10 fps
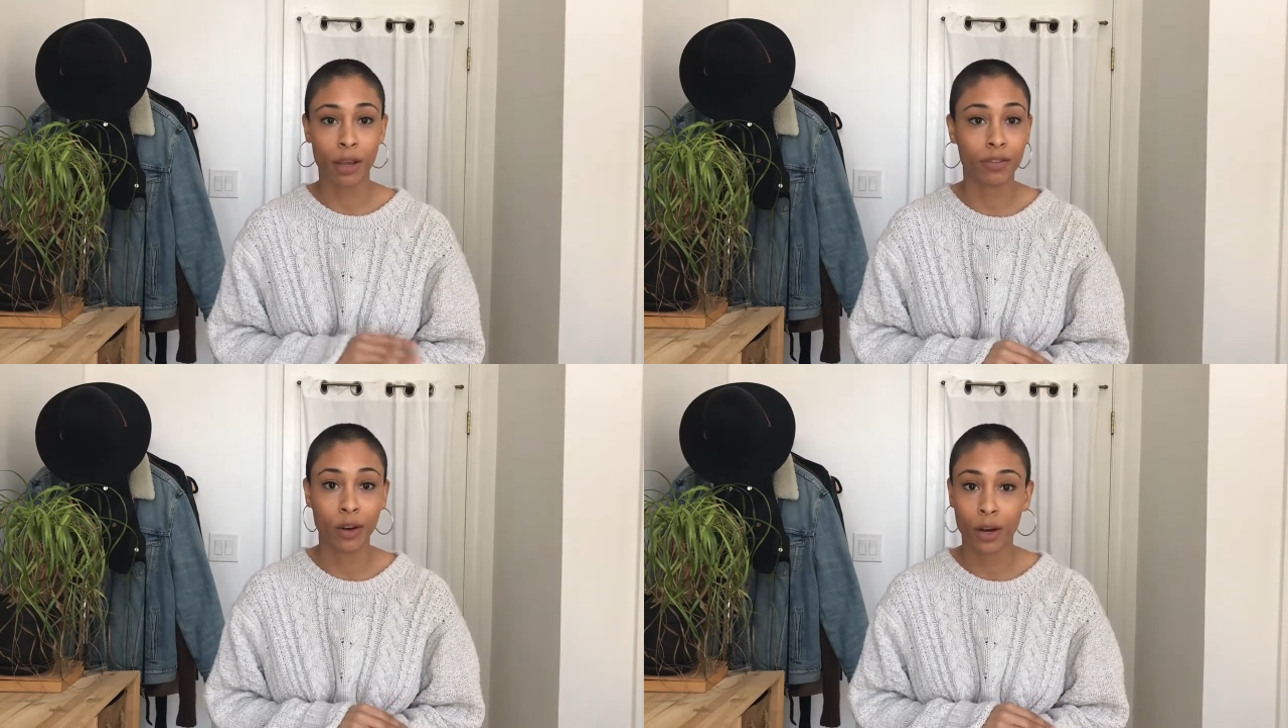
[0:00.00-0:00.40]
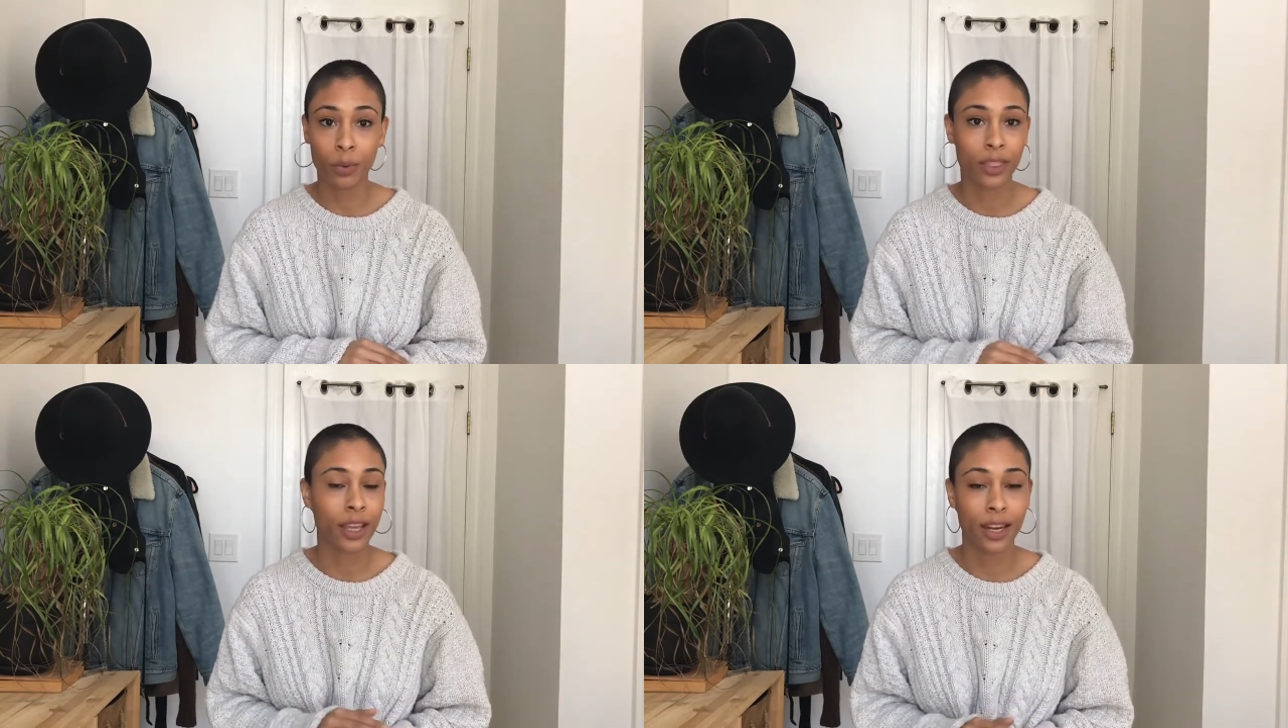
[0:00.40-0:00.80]
I've
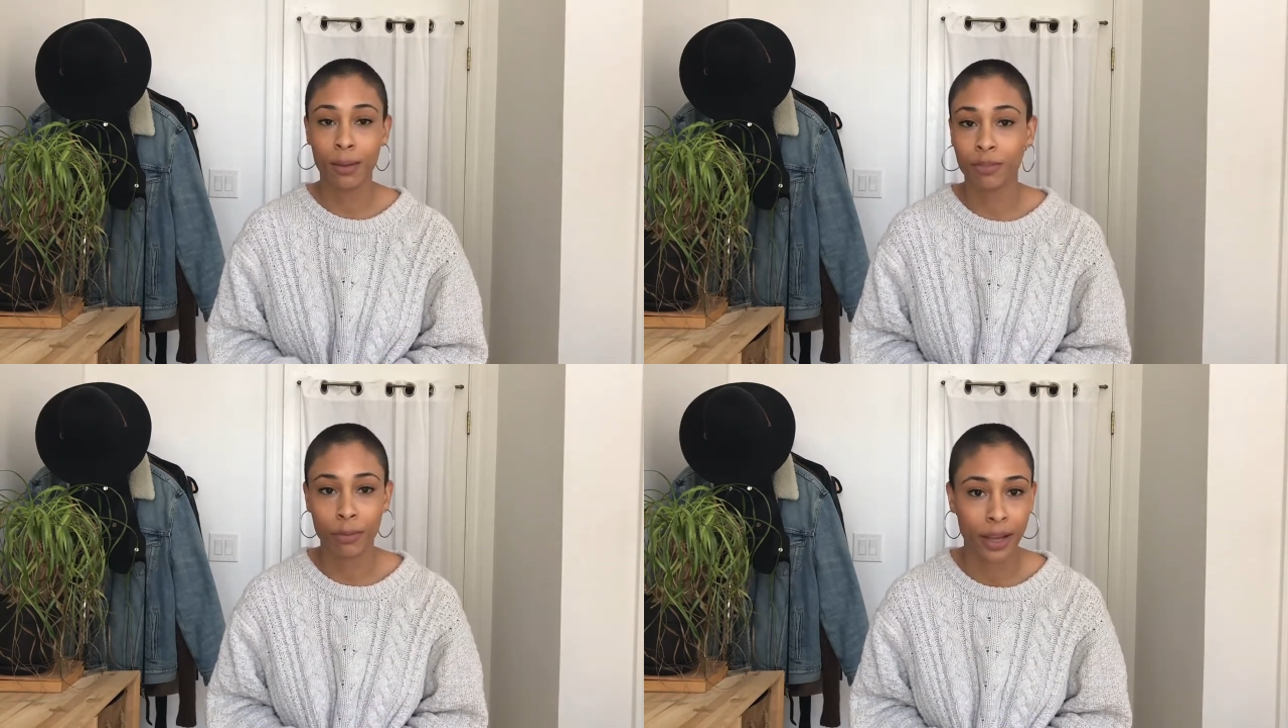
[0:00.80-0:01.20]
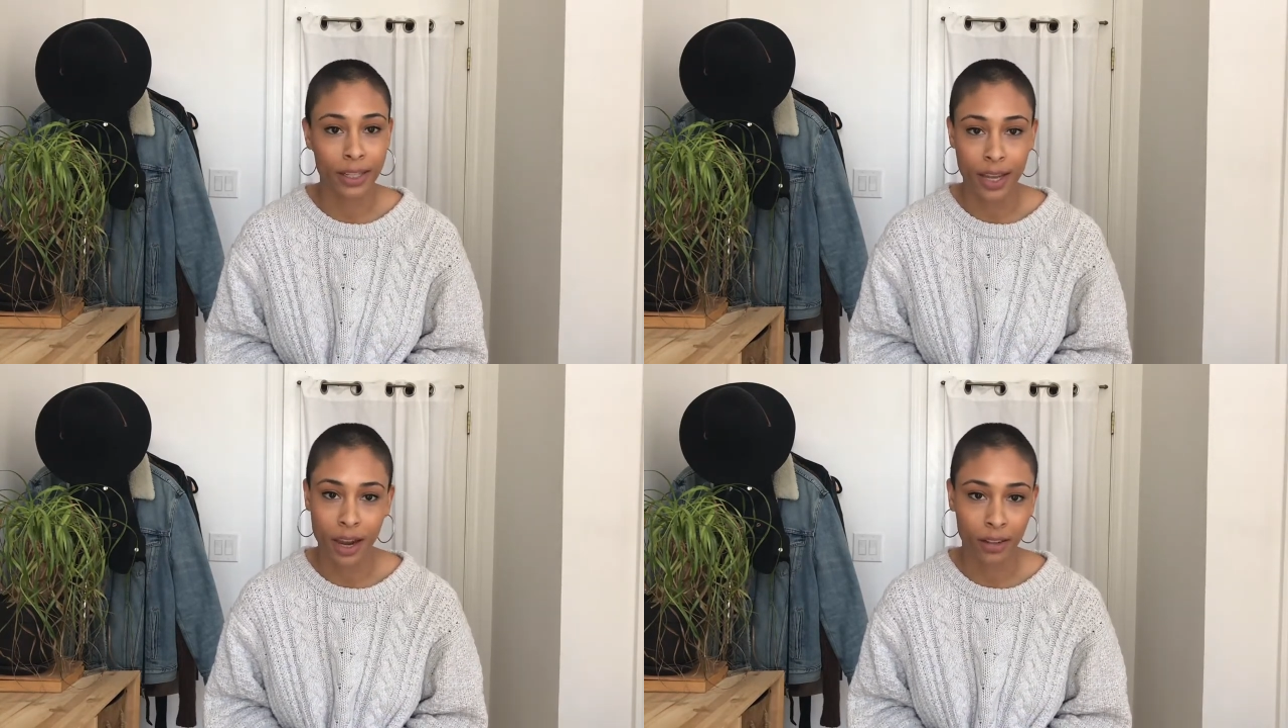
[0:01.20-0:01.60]
gone with that name for my
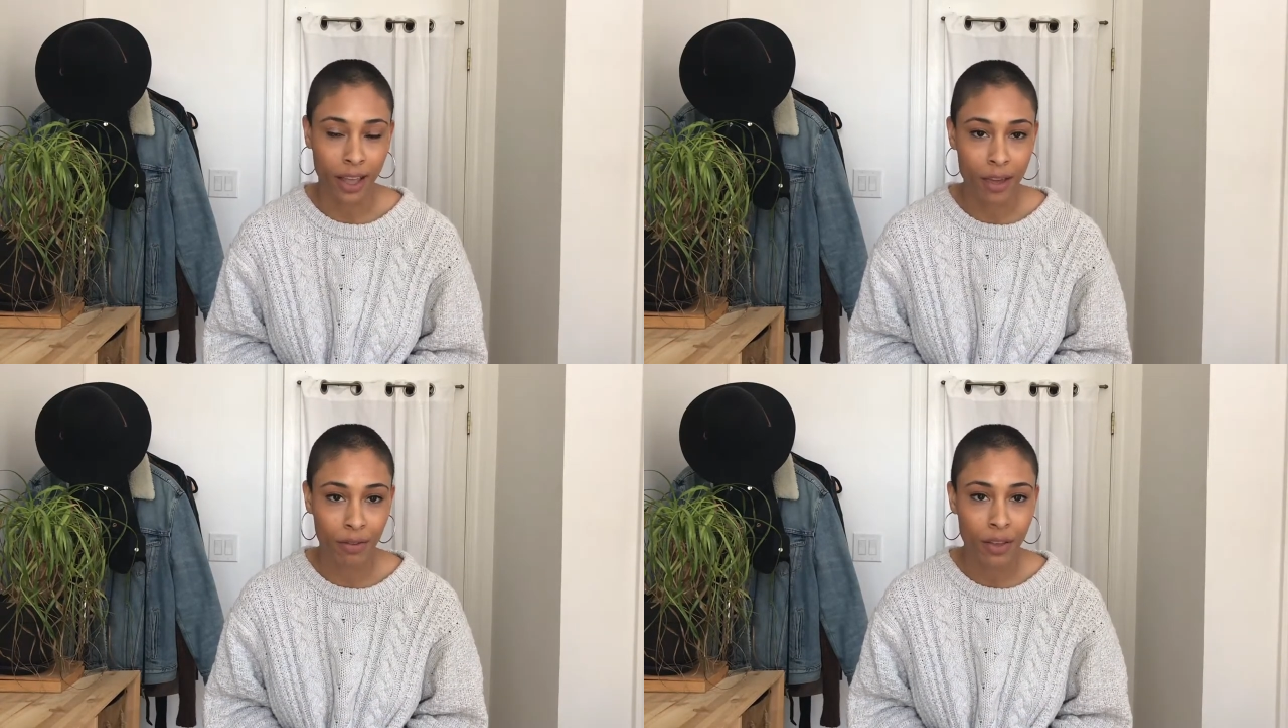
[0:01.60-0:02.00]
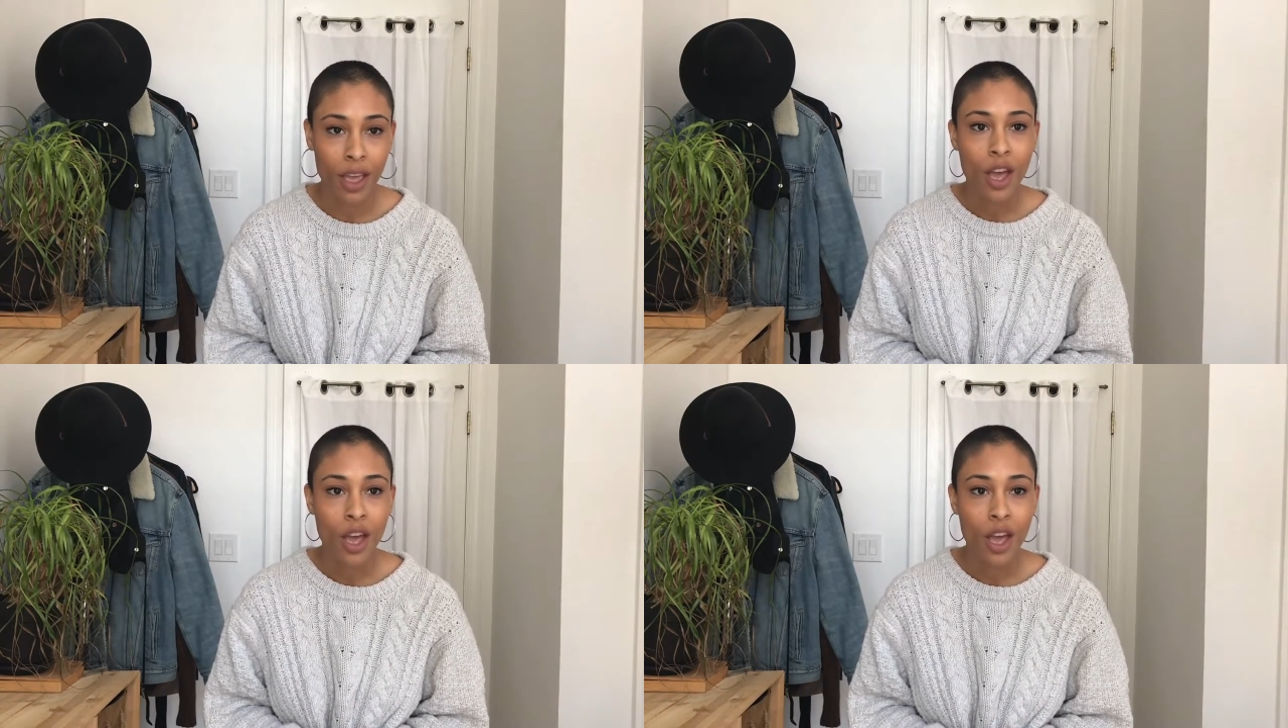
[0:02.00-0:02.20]
entire life.